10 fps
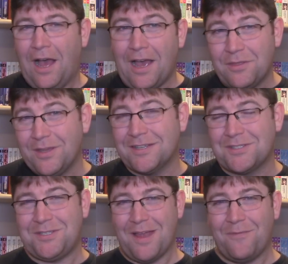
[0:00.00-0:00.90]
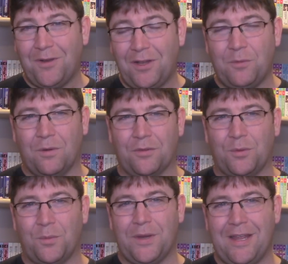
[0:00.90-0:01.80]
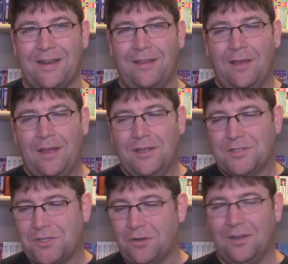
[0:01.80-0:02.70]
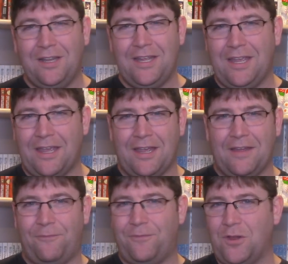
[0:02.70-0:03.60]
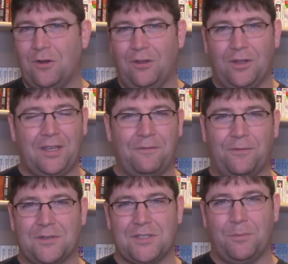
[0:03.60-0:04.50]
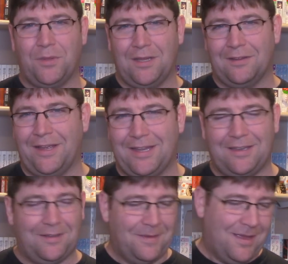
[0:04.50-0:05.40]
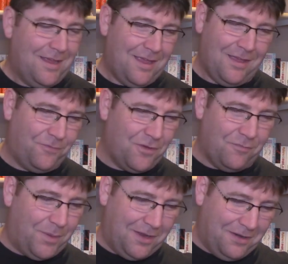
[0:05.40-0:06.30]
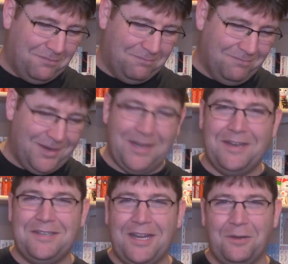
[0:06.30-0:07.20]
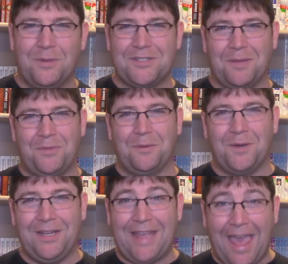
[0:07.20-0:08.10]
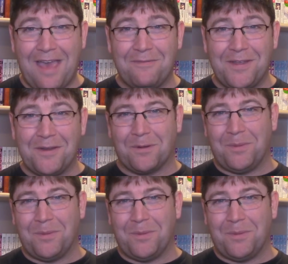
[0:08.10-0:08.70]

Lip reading: I think it's definitely worth a read. Certainly if you're looking for something like, if you've been inundated with something really heavy or